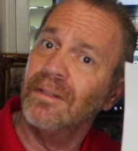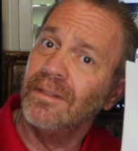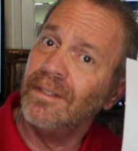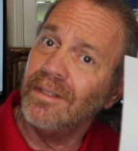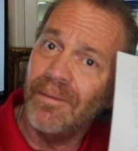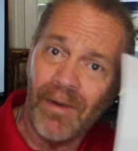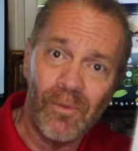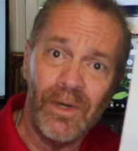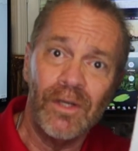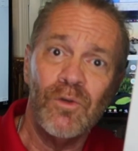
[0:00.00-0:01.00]
you
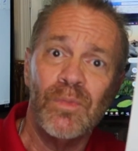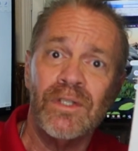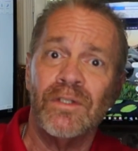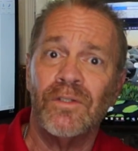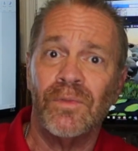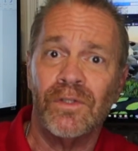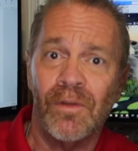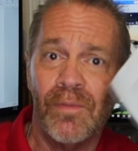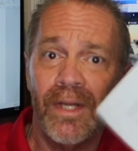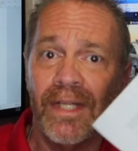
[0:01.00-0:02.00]
might want to do business with
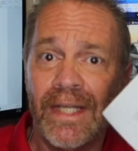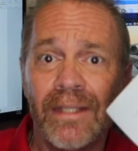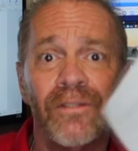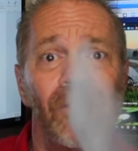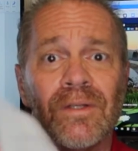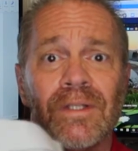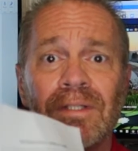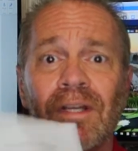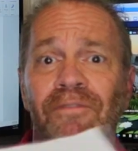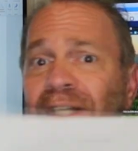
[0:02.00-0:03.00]
somebody that gets all this
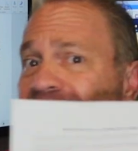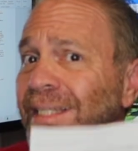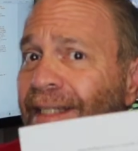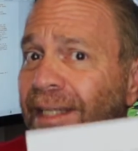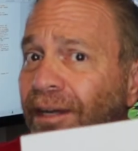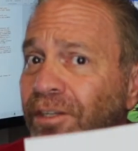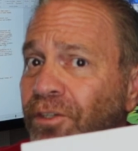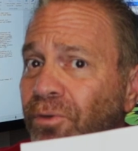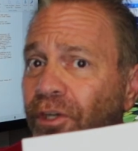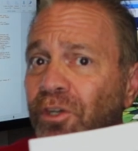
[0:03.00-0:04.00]
stuff, because this is how you
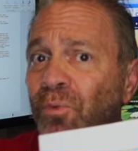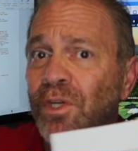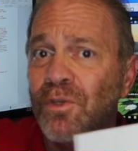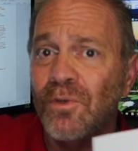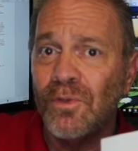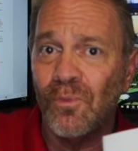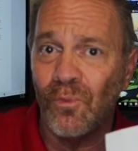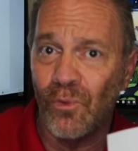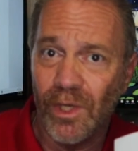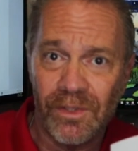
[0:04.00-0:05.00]
do it. You reduce
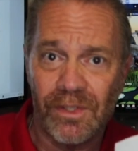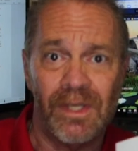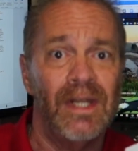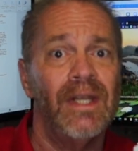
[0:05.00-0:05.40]
risk.